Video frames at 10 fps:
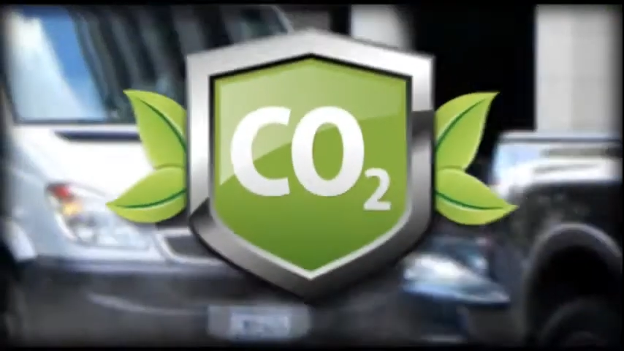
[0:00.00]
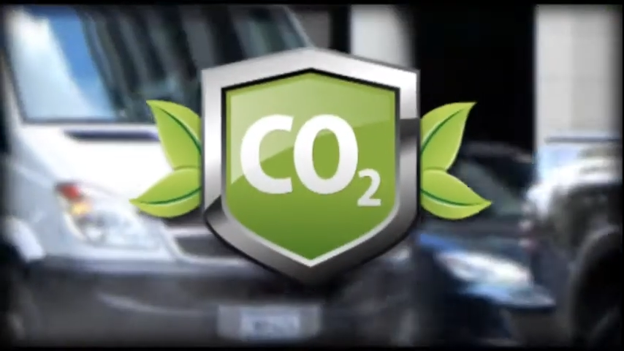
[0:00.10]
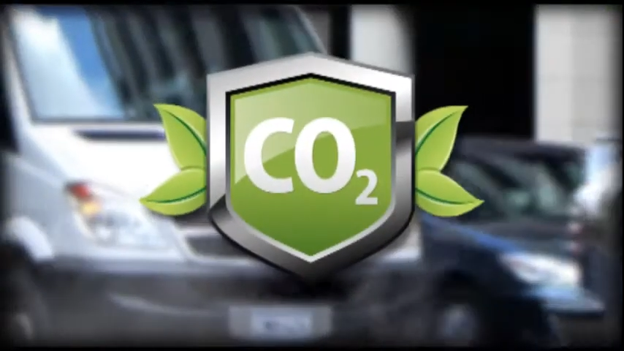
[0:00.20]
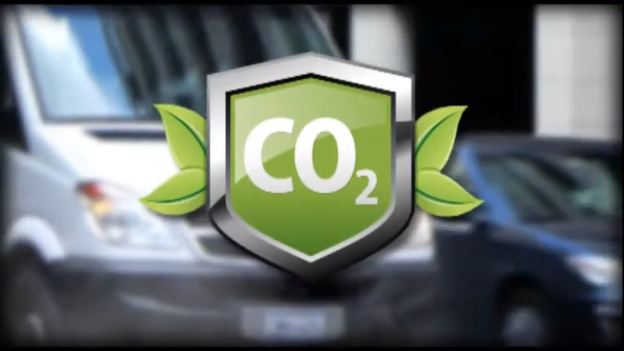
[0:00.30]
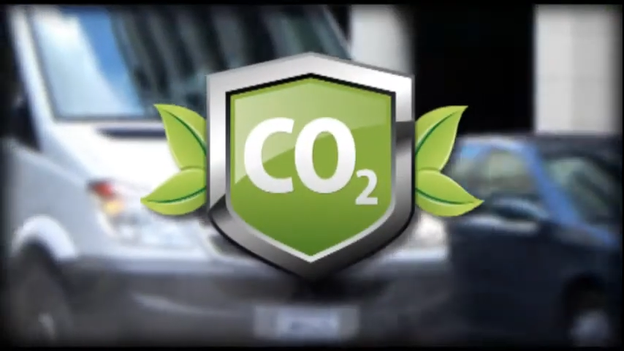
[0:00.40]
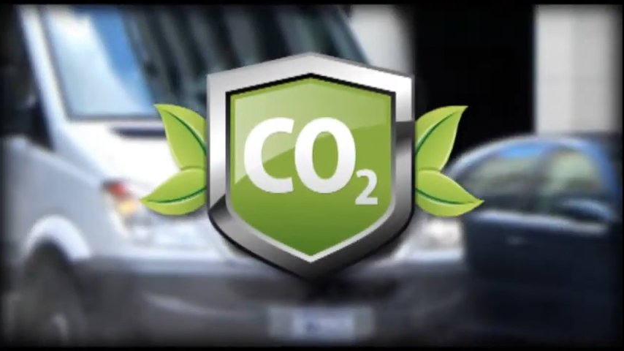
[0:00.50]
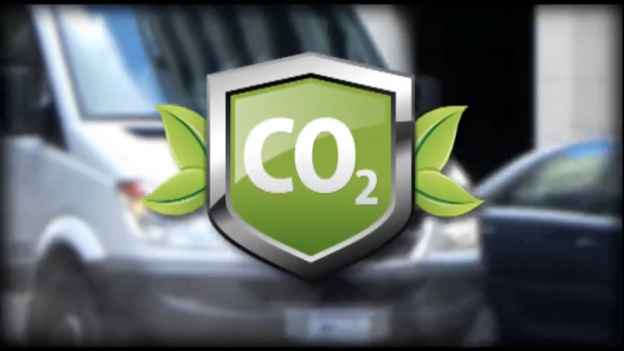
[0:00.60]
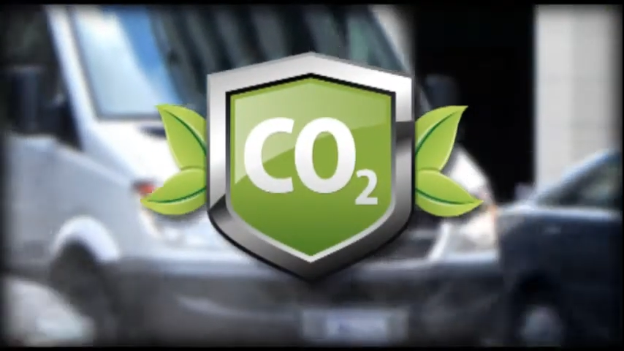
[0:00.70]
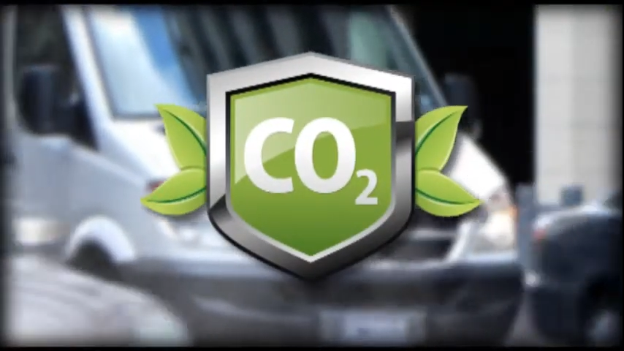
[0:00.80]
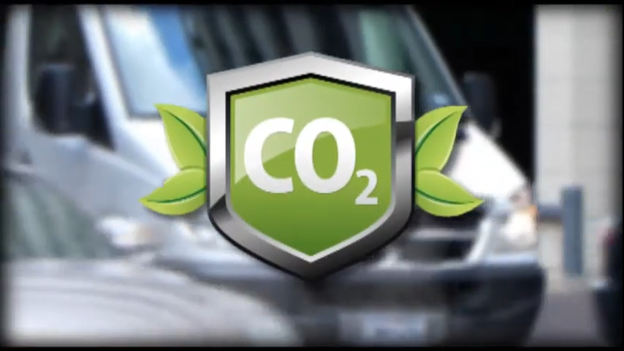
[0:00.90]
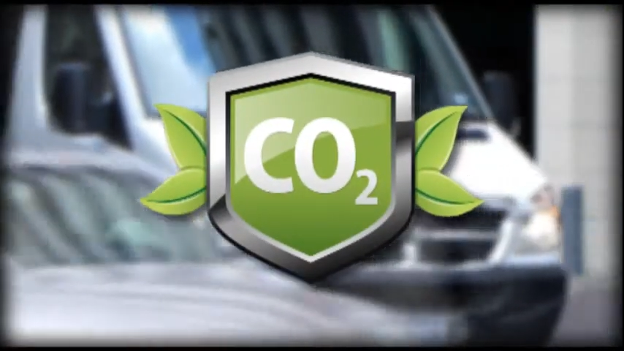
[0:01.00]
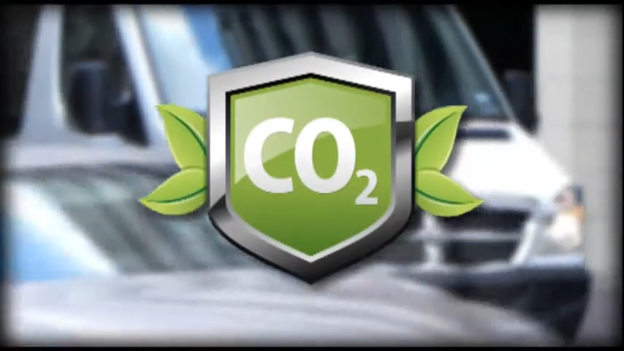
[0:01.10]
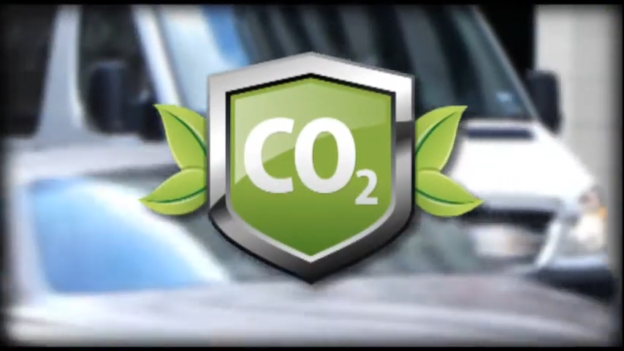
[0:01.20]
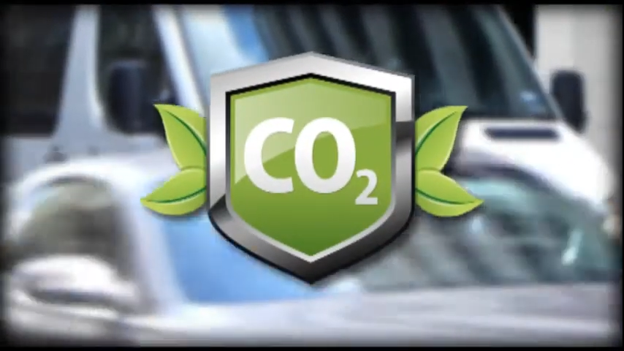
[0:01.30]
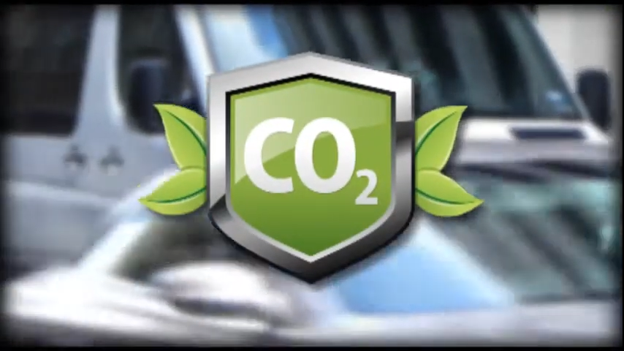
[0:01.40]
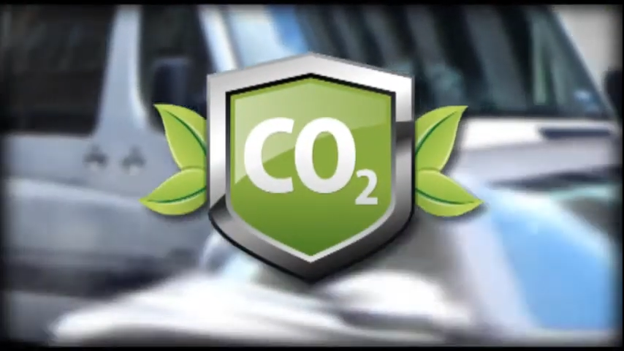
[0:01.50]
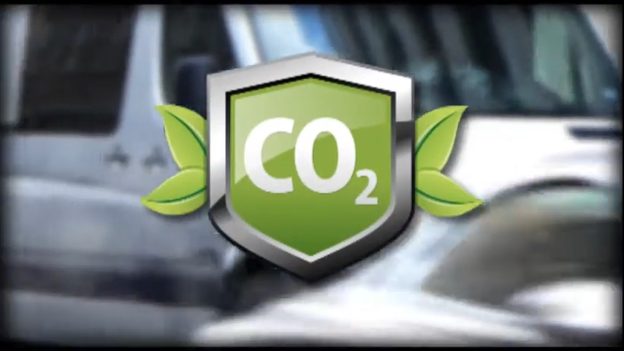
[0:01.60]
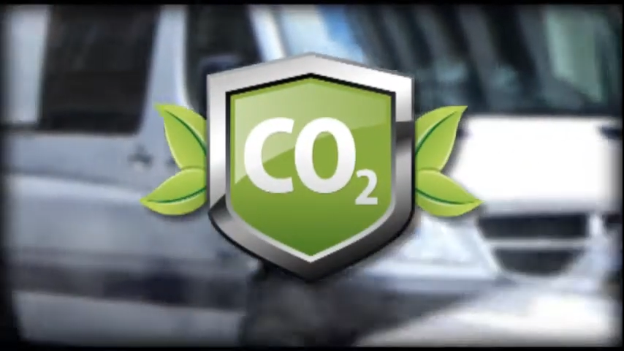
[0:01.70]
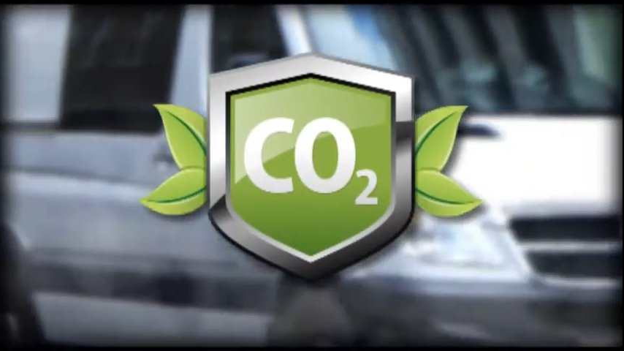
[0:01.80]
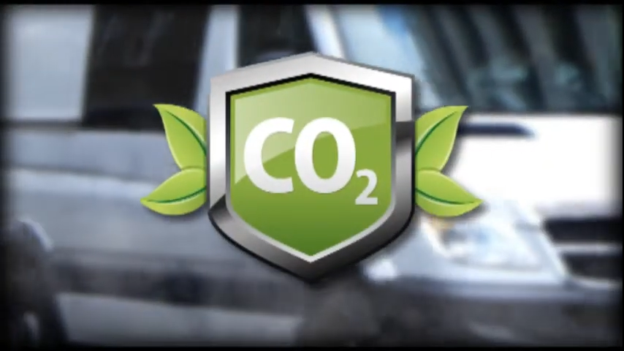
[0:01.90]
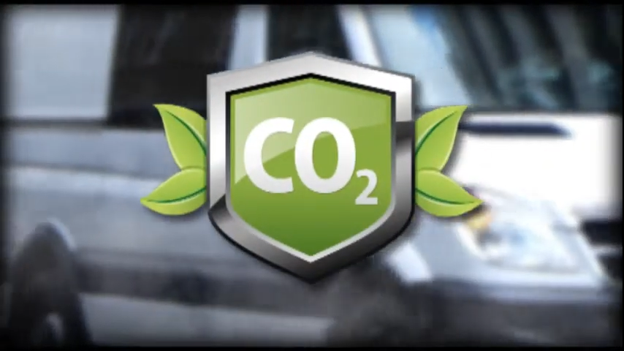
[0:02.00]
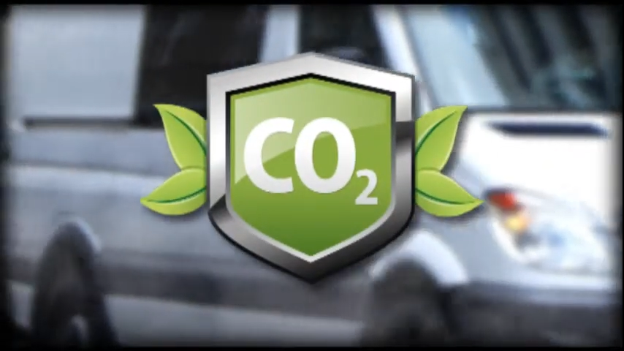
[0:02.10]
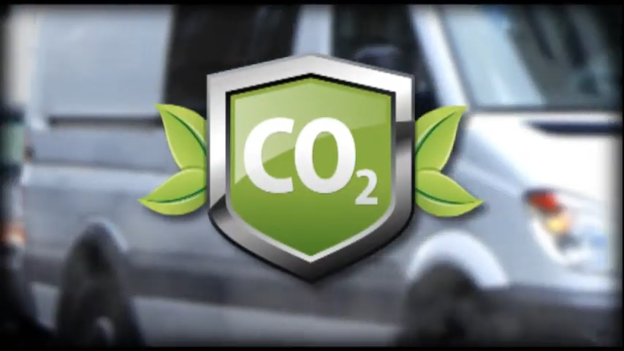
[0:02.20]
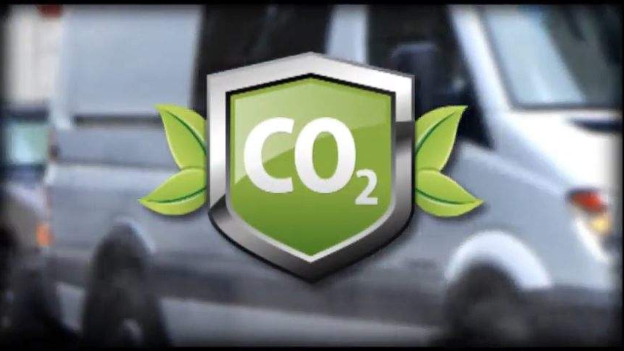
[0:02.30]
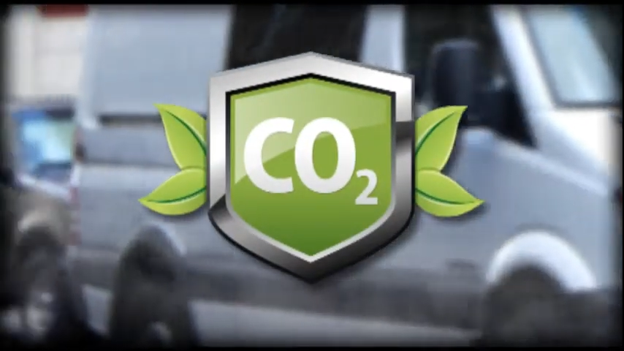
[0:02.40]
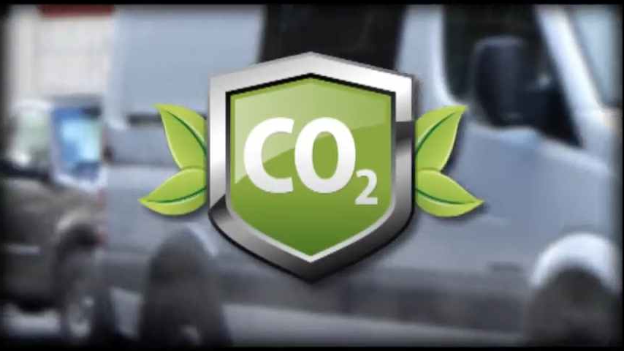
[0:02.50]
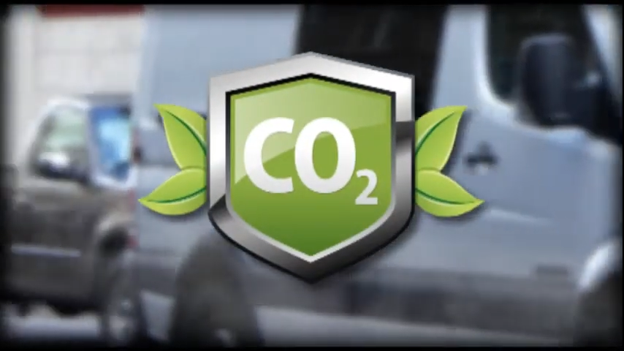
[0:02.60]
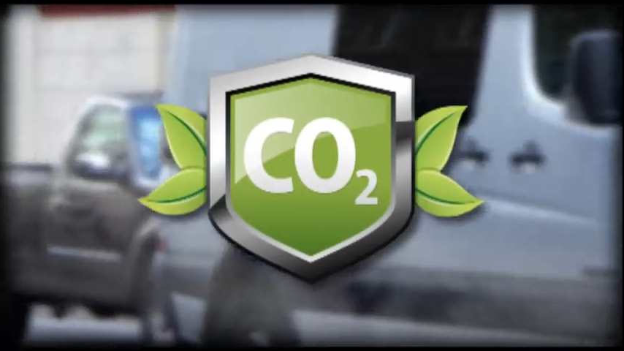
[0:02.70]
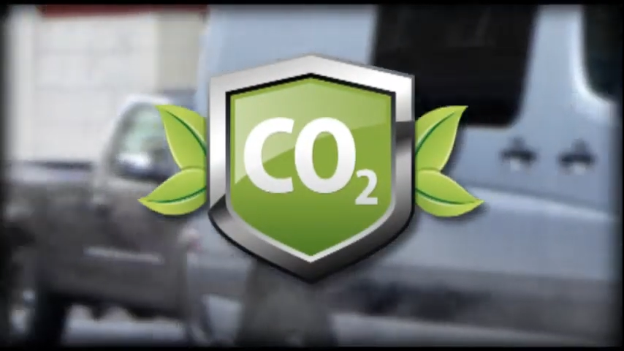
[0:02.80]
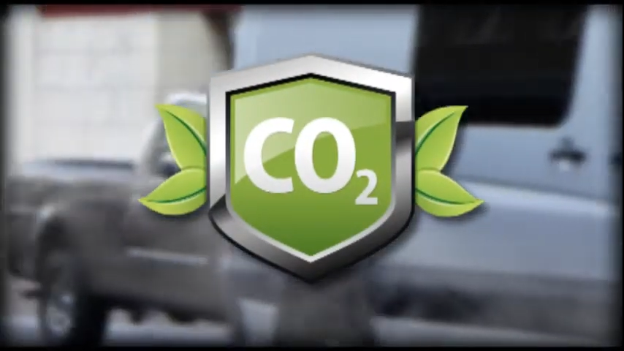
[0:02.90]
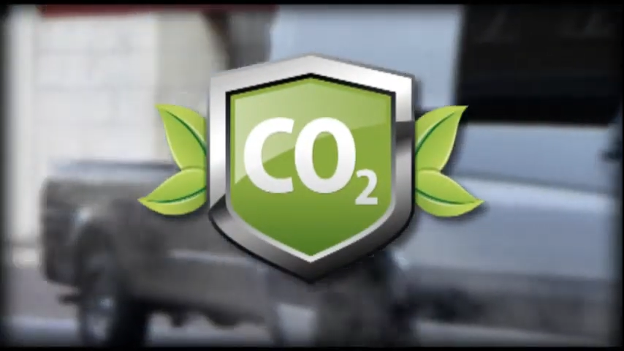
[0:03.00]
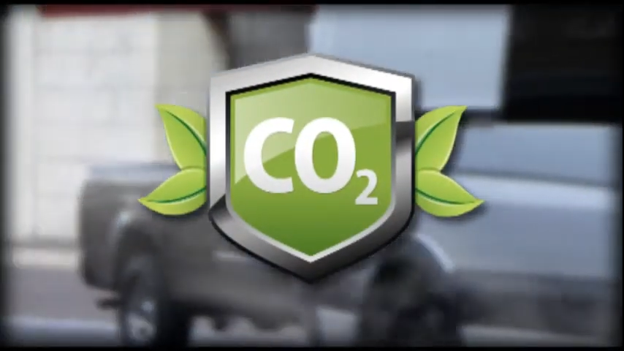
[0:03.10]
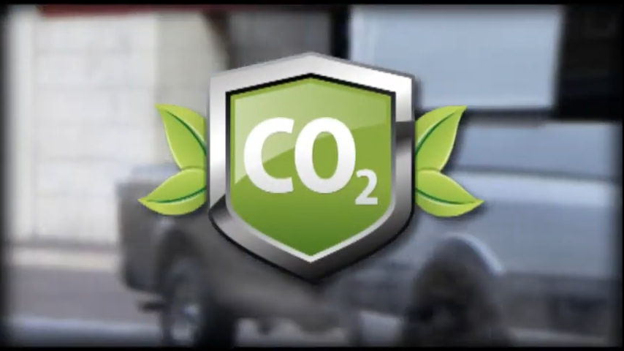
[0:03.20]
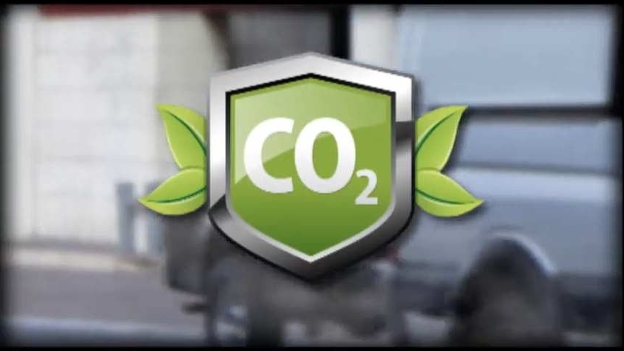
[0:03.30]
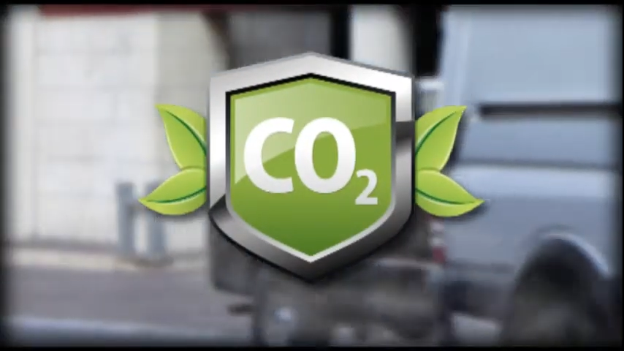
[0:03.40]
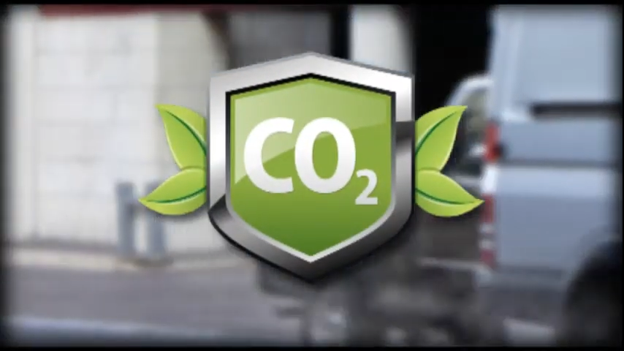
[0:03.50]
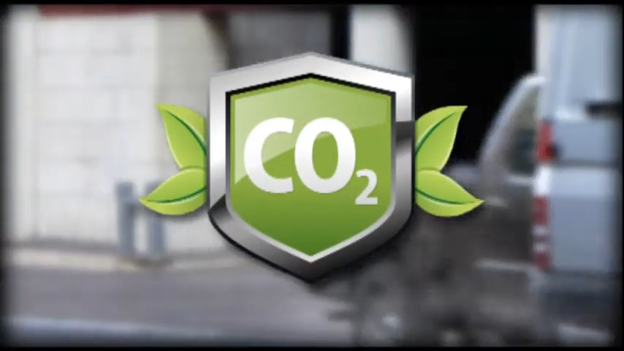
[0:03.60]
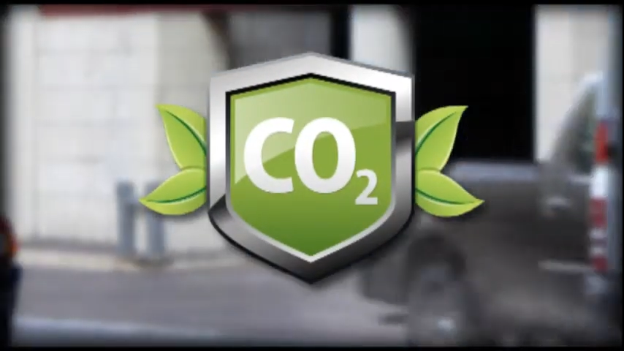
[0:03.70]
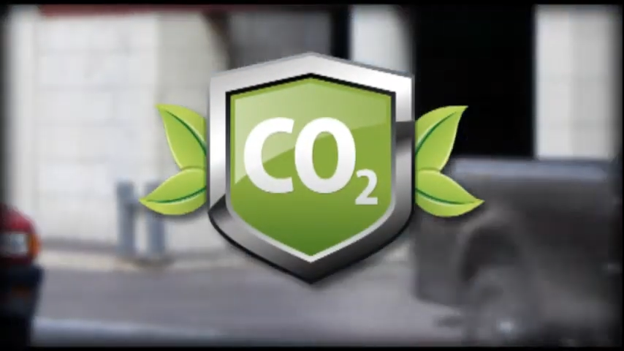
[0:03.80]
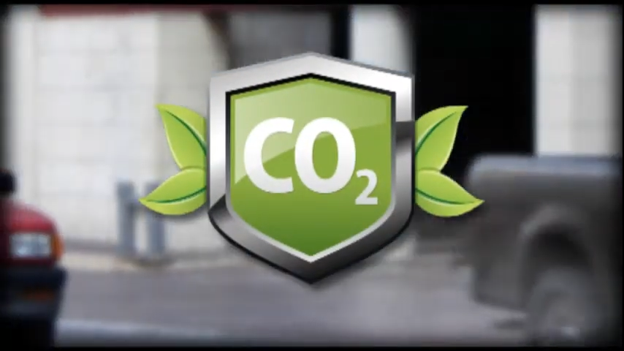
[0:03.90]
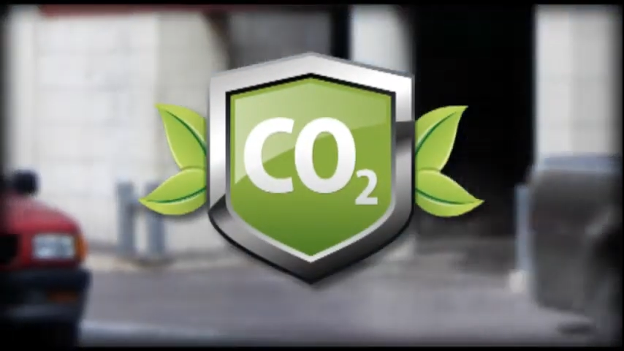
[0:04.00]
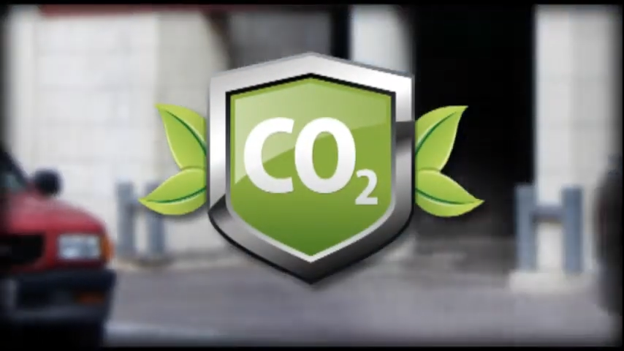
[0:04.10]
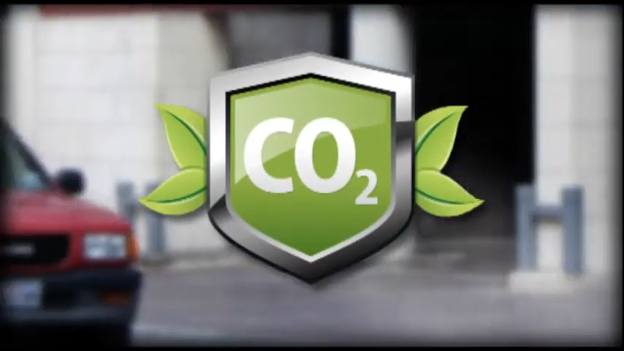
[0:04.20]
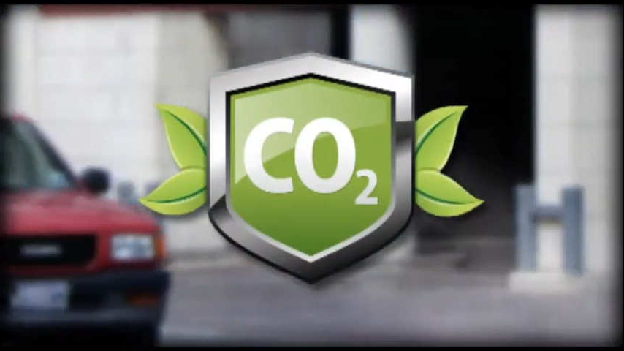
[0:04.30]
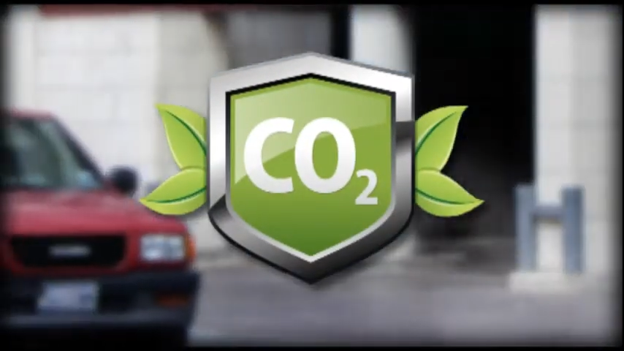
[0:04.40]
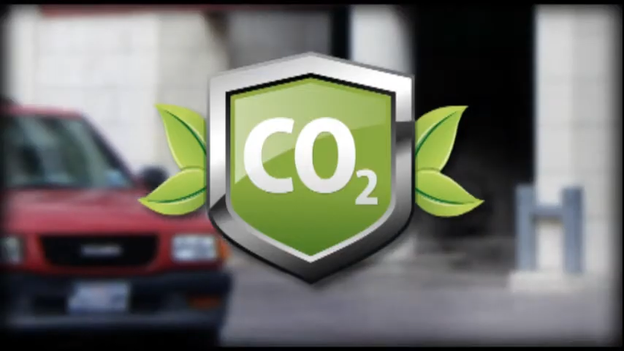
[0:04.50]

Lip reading: (no speaker visible)